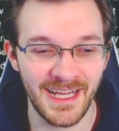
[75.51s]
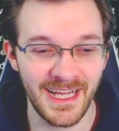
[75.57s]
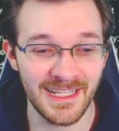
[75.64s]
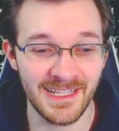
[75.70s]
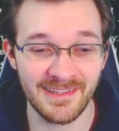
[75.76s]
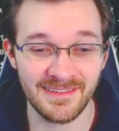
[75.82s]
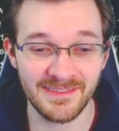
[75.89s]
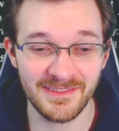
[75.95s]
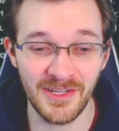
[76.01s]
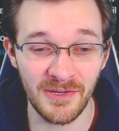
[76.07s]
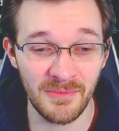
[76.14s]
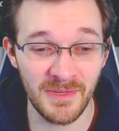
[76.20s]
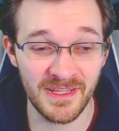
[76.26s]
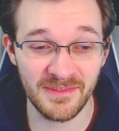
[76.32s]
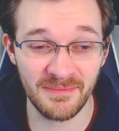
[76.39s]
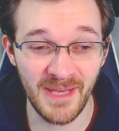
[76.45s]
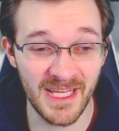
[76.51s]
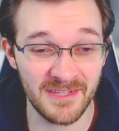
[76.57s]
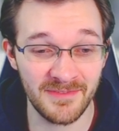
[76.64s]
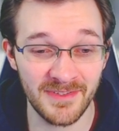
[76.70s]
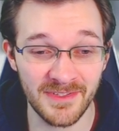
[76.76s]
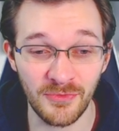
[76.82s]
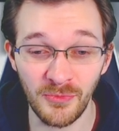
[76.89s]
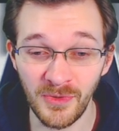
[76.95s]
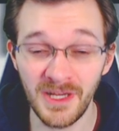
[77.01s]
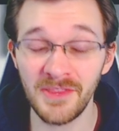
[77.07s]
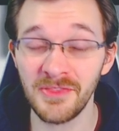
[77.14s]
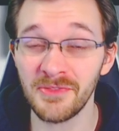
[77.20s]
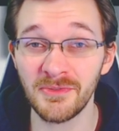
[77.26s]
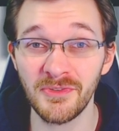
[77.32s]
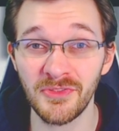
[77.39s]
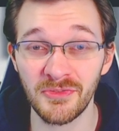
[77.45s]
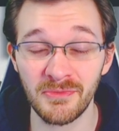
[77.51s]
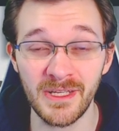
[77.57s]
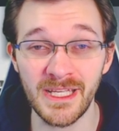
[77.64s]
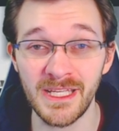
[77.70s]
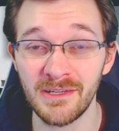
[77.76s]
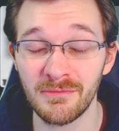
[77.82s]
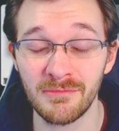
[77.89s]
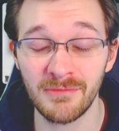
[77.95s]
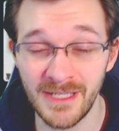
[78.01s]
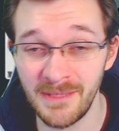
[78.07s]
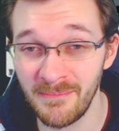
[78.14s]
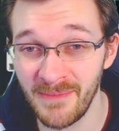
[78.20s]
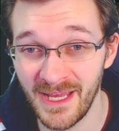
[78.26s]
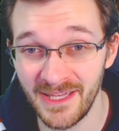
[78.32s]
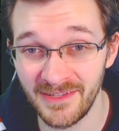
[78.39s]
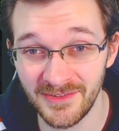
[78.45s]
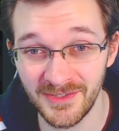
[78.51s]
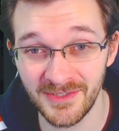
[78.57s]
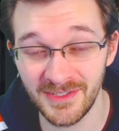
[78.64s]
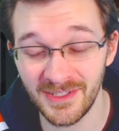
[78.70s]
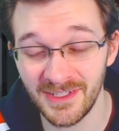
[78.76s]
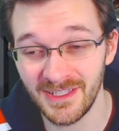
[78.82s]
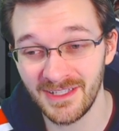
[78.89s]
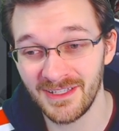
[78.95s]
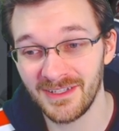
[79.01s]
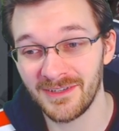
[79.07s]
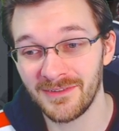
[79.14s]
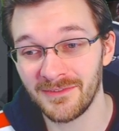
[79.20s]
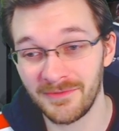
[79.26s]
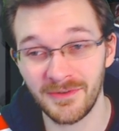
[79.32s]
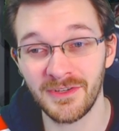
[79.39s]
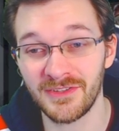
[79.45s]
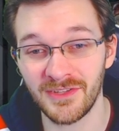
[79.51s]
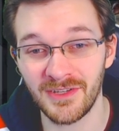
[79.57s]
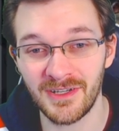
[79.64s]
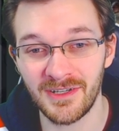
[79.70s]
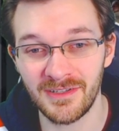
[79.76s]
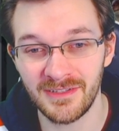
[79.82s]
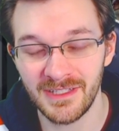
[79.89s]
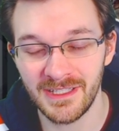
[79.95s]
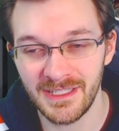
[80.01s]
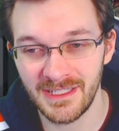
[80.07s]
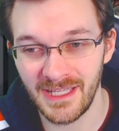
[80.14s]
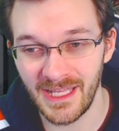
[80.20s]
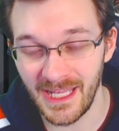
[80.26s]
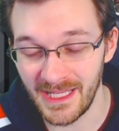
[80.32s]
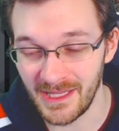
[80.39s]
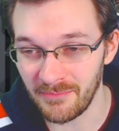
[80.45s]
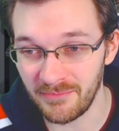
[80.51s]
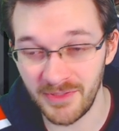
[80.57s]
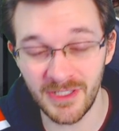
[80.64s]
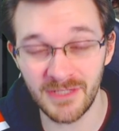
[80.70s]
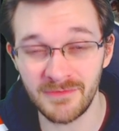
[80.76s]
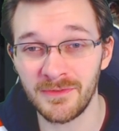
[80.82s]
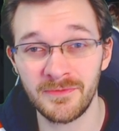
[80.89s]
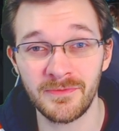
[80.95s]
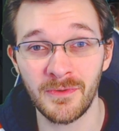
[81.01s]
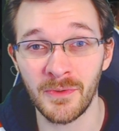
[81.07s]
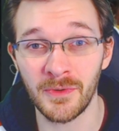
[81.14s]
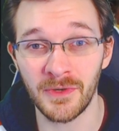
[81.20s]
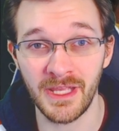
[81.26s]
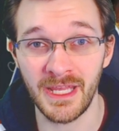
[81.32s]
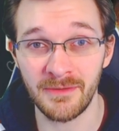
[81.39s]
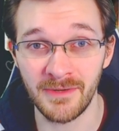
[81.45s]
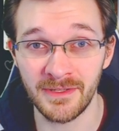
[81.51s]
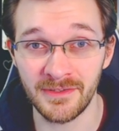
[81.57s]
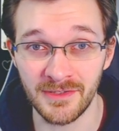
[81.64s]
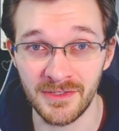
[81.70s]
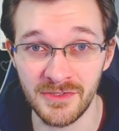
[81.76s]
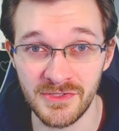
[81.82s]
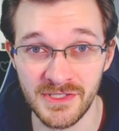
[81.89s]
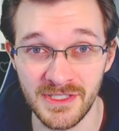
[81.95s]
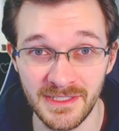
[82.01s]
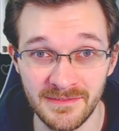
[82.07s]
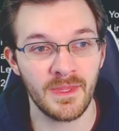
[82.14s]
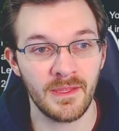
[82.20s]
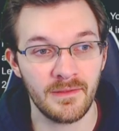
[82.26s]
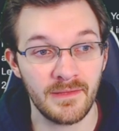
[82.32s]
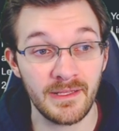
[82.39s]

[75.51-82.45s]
And it's, you know, it's Mass Effect one through three remastered for us all in a beautiful four K resolution.